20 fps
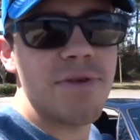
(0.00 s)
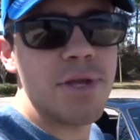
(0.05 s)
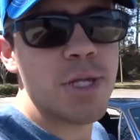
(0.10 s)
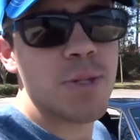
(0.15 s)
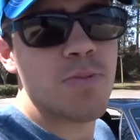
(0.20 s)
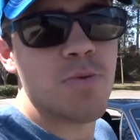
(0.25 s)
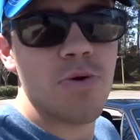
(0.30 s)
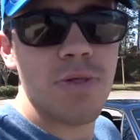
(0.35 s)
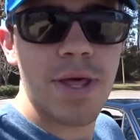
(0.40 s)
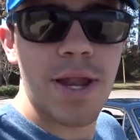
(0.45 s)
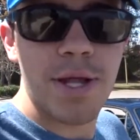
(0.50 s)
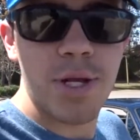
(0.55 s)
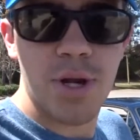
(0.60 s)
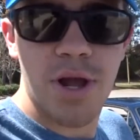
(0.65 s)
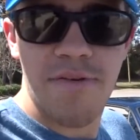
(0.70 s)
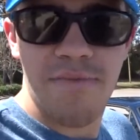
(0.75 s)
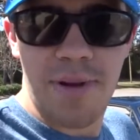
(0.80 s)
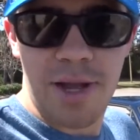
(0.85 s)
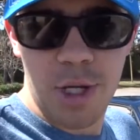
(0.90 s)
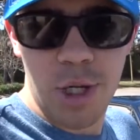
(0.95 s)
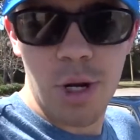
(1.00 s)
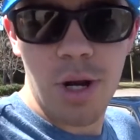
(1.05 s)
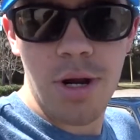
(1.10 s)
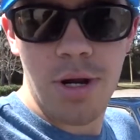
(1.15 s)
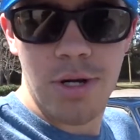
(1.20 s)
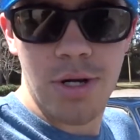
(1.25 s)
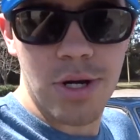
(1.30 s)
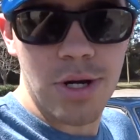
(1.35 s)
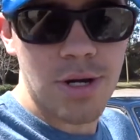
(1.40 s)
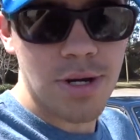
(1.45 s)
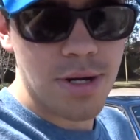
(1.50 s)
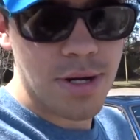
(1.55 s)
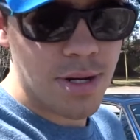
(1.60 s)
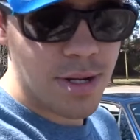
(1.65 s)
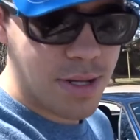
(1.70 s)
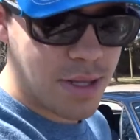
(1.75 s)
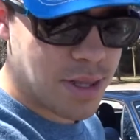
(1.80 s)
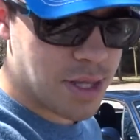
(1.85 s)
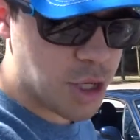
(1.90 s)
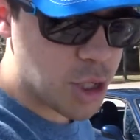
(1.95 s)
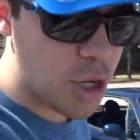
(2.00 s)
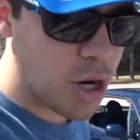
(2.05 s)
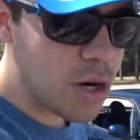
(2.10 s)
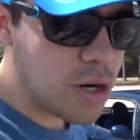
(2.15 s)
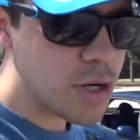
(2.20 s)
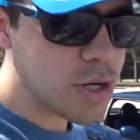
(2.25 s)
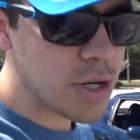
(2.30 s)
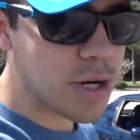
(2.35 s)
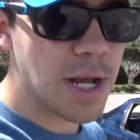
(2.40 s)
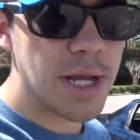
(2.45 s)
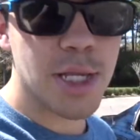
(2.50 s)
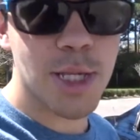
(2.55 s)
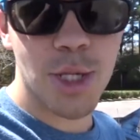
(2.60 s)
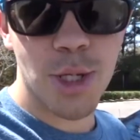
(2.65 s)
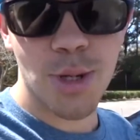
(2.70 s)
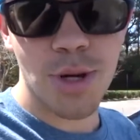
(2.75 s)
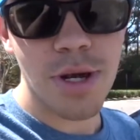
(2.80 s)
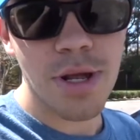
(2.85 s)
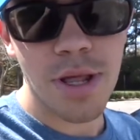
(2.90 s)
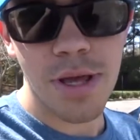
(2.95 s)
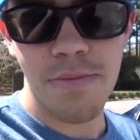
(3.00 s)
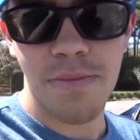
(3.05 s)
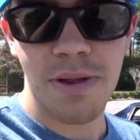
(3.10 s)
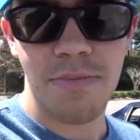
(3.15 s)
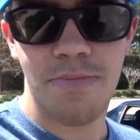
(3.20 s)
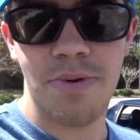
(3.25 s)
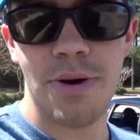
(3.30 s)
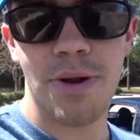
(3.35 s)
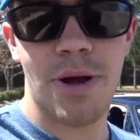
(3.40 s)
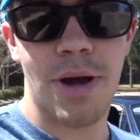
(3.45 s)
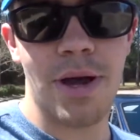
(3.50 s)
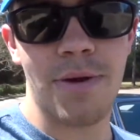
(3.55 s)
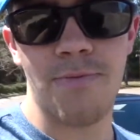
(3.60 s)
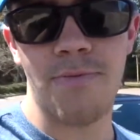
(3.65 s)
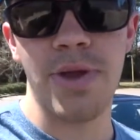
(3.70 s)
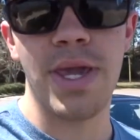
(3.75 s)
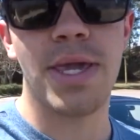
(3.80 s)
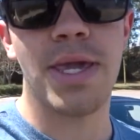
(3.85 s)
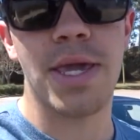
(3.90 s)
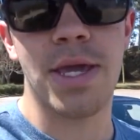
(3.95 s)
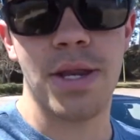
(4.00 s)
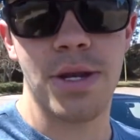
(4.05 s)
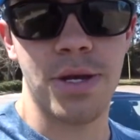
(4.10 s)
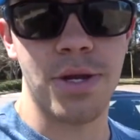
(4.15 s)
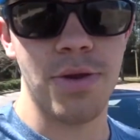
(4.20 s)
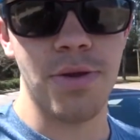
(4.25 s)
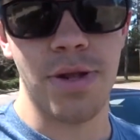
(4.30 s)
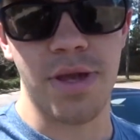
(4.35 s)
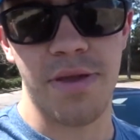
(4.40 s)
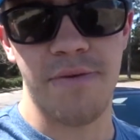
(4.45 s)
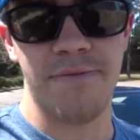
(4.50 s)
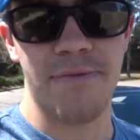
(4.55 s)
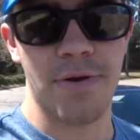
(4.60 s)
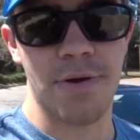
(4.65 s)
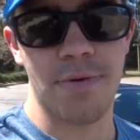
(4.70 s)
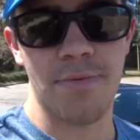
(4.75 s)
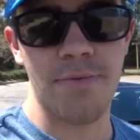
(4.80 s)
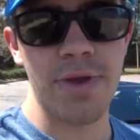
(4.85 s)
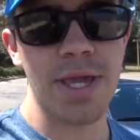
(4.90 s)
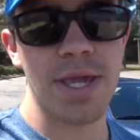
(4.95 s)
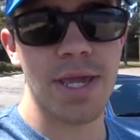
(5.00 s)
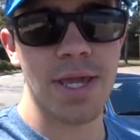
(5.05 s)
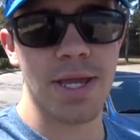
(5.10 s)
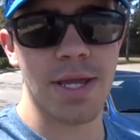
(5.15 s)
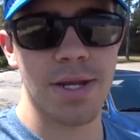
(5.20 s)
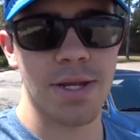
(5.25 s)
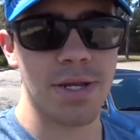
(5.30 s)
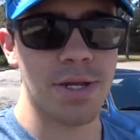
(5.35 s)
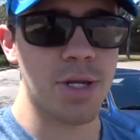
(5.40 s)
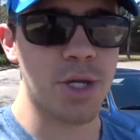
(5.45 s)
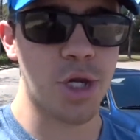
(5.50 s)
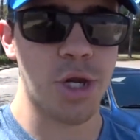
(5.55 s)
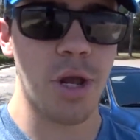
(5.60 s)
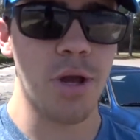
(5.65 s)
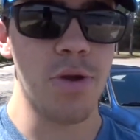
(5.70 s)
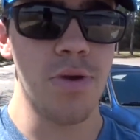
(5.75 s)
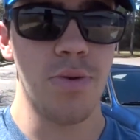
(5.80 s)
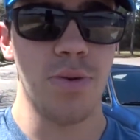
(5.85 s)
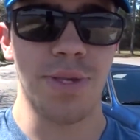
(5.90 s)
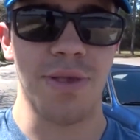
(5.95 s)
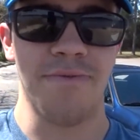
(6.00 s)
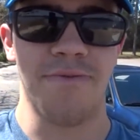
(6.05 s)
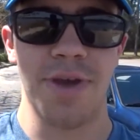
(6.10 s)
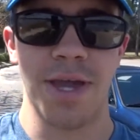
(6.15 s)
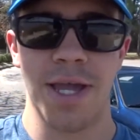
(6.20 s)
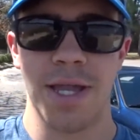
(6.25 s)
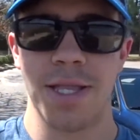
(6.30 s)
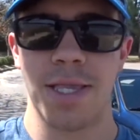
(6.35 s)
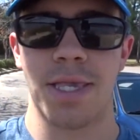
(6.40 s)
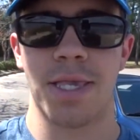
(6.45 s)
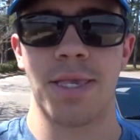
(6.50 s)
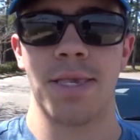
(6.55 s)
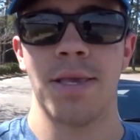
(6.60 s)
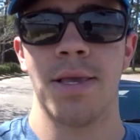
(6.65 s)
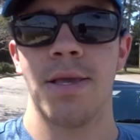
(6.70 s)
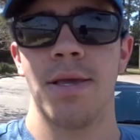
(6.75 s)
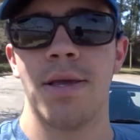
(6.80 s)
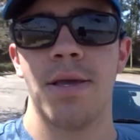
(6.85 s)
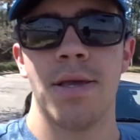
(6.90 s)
this more than I drive my Charger. The Charger has strictly been put on weekend duty for weekend shows, events,